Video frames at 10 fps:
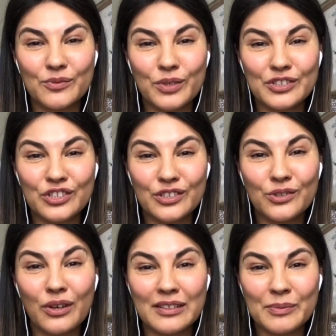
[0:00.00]
What she
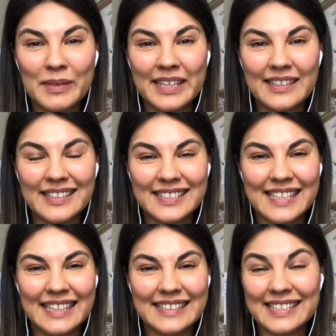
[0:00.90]
taught me is
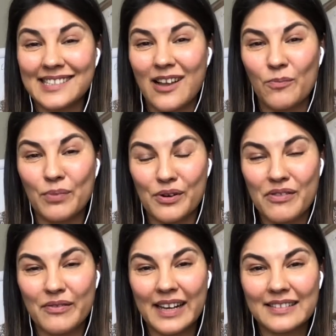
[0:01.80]
that this is our
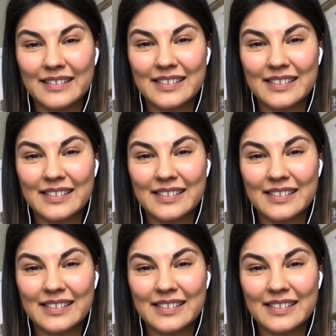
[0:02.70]
birthright.